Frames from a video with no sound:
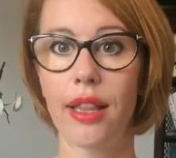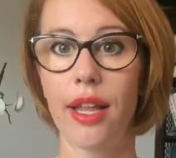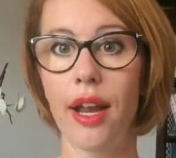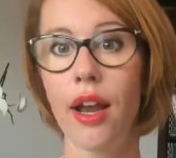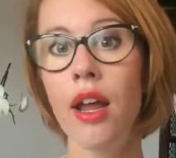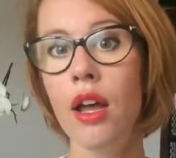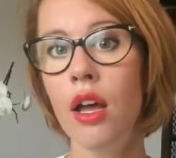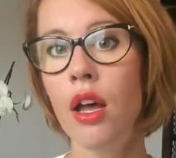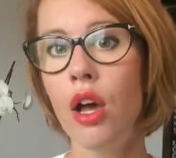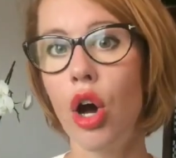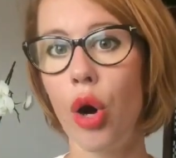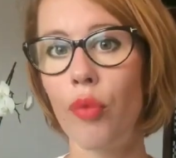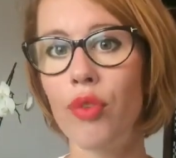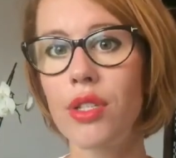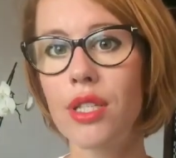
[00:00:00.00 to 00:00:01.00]
And then
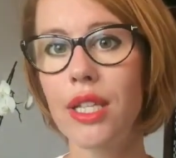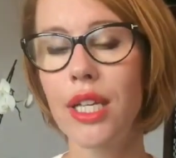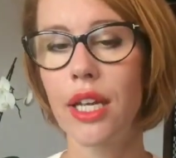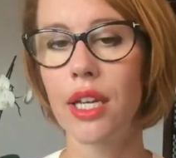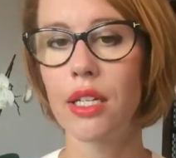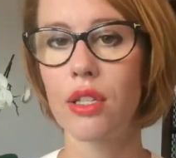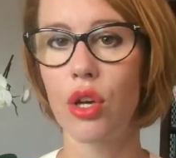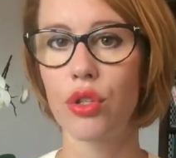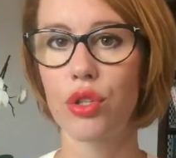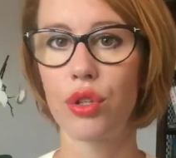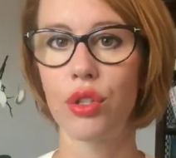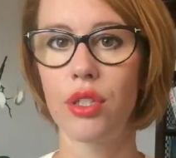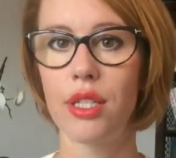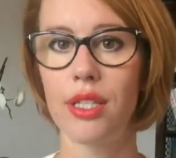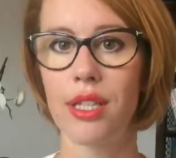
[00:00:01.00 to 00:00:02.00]
obviously it is
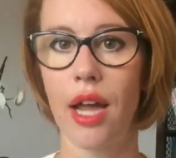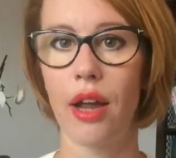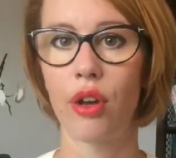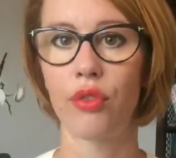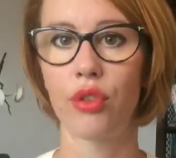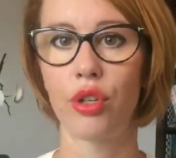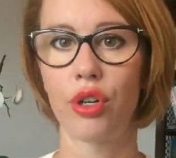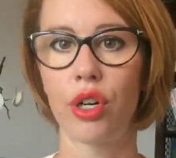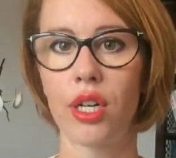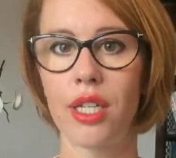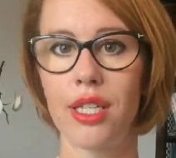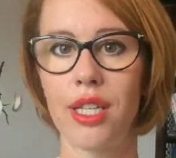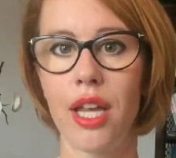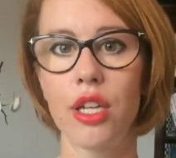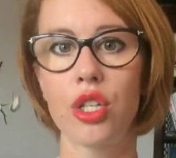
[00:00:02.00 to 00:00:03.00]
also the design of the
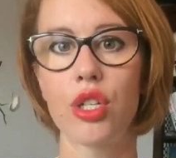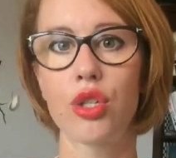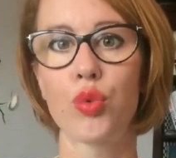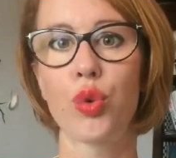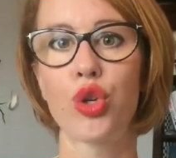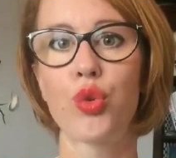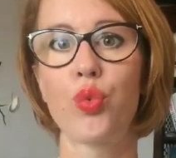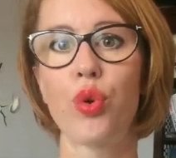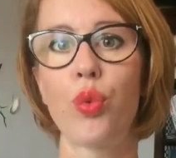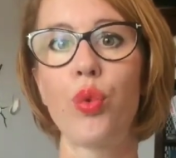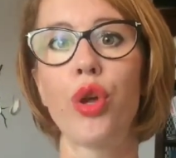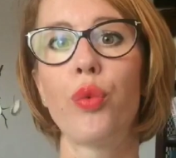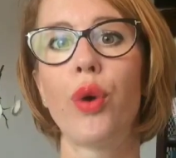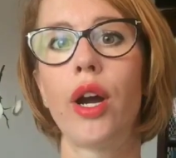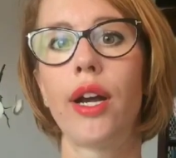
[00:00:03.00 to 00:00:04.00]
organizations. What
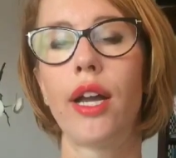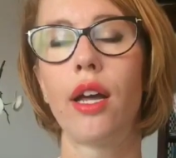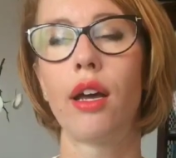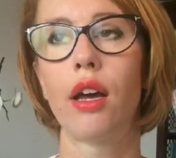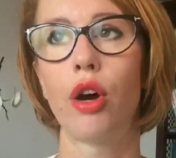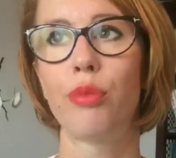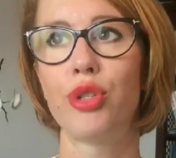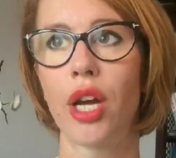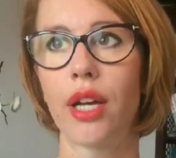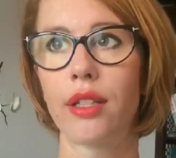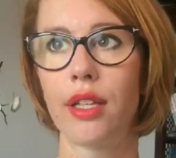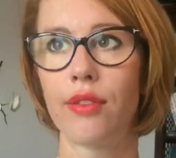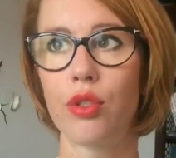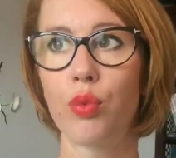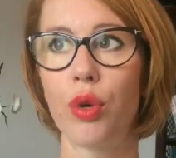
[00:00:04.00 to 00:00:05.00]
were the
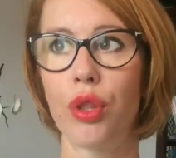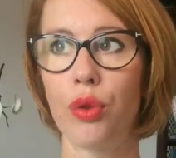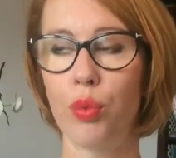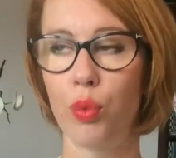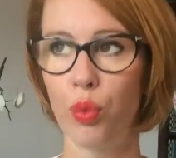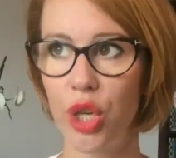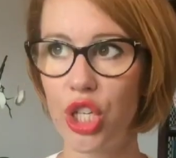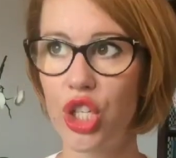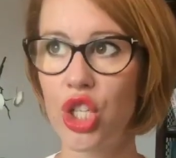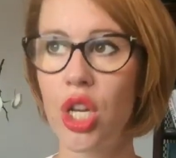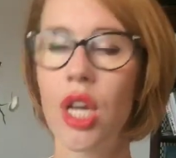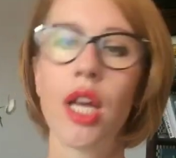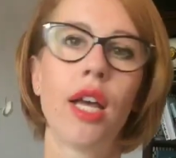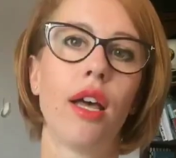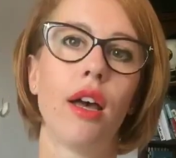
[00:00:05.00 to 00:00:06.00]
objectives with which
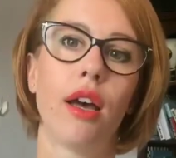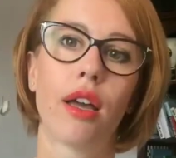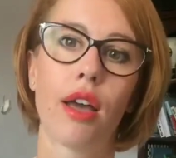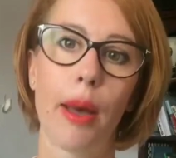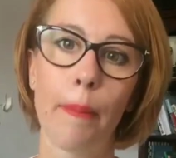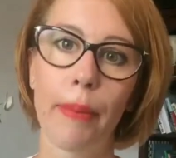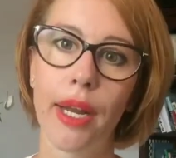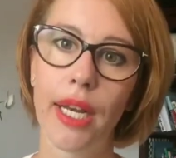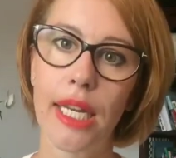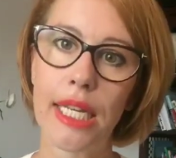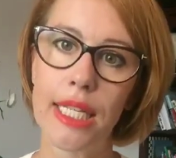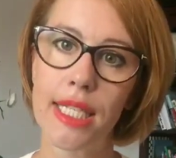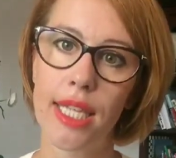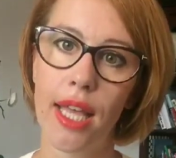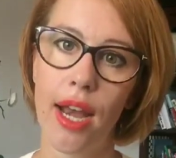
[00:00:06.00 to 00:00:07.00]
a company
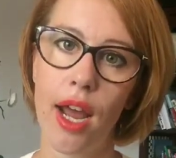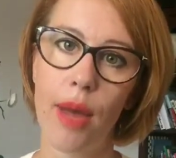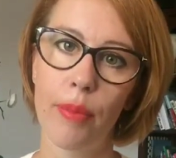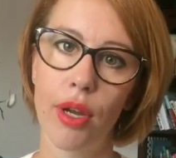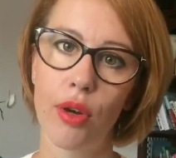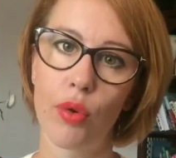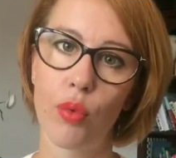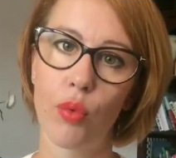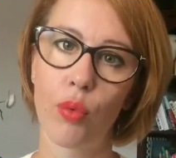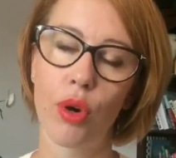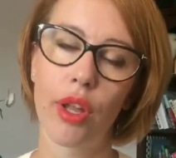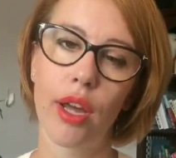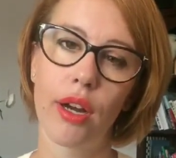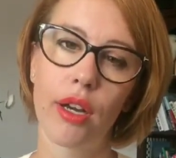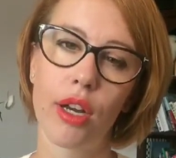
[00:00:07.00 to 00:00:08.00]
is set up, and
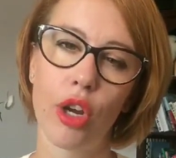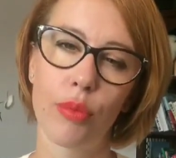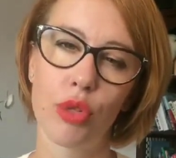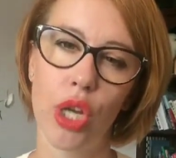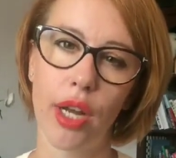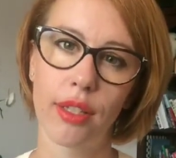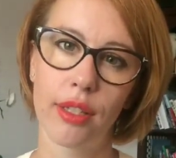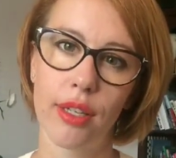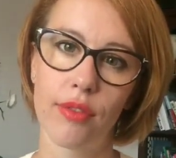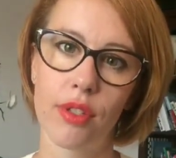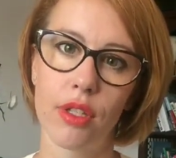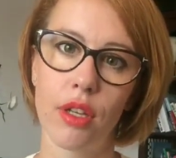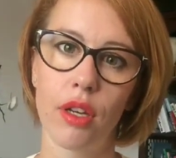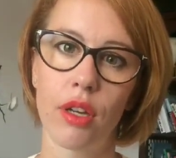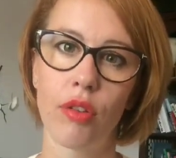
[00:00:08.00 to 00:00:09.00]
what are the
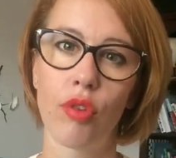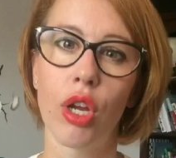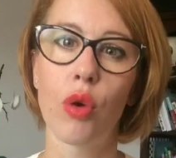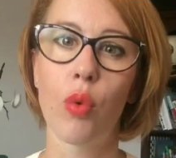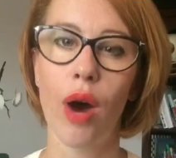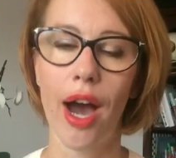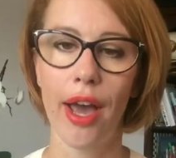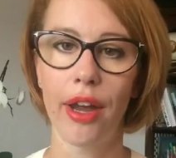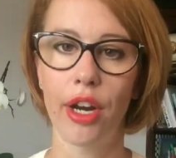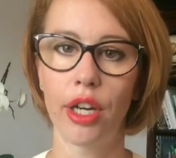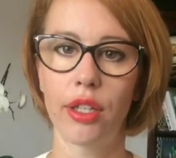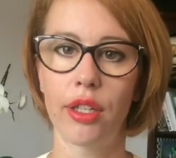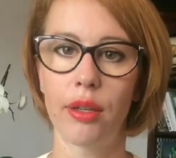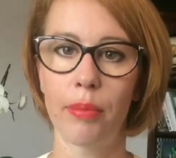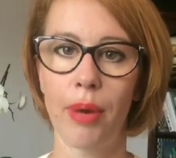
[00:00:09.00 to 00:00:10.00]
objectives
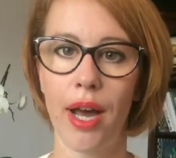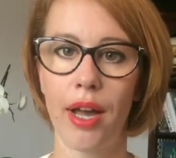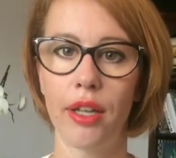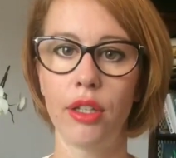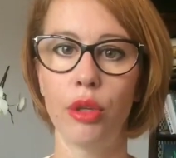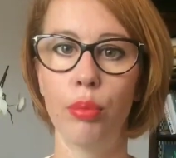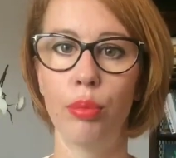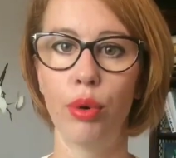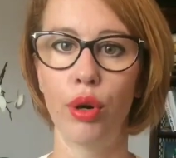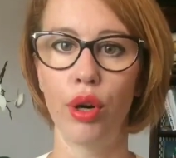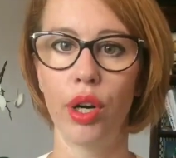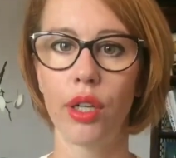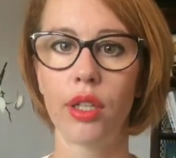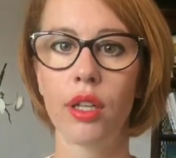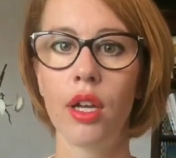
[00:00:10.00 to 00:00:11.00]
required by the
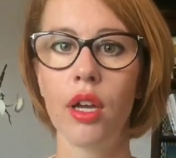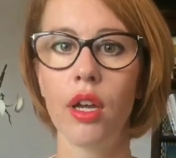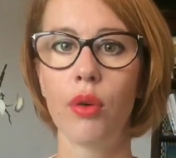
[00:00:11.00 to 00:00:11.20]
board?